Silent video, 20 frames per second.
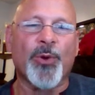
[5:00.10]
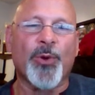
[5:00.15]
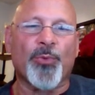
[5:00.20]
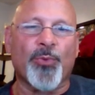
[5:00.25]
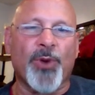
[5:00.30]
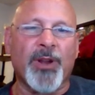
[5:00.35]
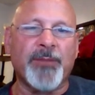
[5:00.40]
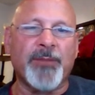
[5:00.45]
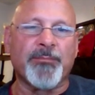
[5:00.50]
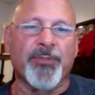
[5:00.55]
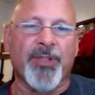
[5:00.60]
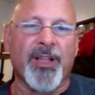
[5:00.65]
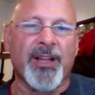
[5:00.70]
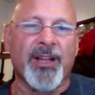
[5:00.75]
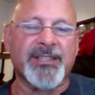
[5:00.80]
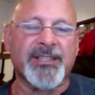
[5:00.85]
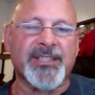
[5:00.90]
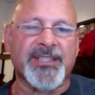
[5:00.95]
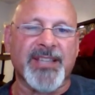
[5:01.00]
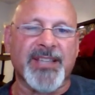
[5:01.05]
Red
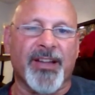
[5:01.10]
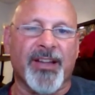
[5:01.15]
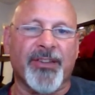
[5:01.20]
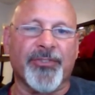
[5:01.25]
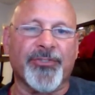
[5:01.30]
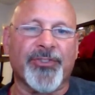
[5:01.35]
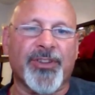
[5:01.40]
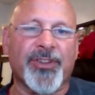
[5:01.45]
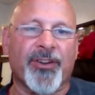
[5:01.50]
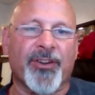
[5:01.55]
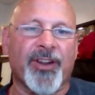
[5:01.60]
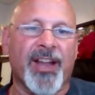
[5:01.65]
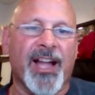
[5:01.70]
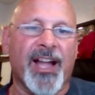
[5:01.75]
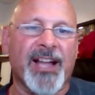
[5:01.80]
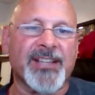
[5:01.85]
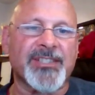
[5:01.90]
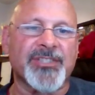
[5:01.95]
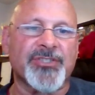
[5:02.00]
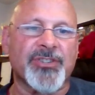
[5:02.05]
blood cells carry
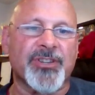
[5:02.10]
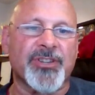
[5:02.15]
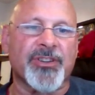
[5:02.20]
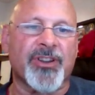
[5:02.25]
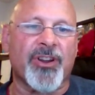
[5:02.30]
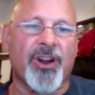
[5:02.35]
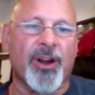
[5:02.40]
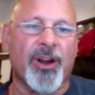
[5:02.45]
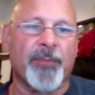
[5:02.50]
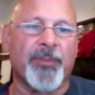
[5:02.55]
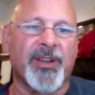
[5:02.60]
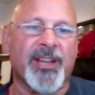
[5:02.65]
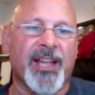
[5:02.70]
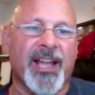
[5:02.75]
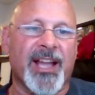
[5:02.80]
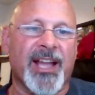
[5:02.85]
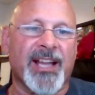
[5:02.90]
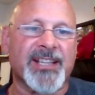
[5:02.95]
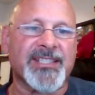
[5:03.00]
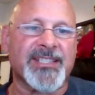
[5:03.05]
oxygen and carbon
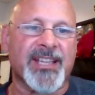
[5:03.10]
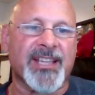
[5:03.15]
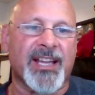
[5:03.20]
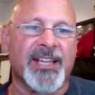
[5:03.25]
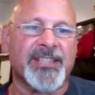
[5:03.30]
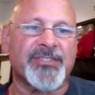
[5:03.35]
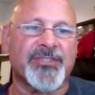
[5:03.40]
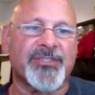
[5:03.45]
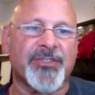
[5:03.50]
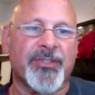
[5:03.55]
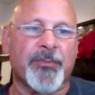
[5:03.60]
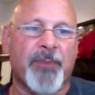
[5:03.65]
dioxide to the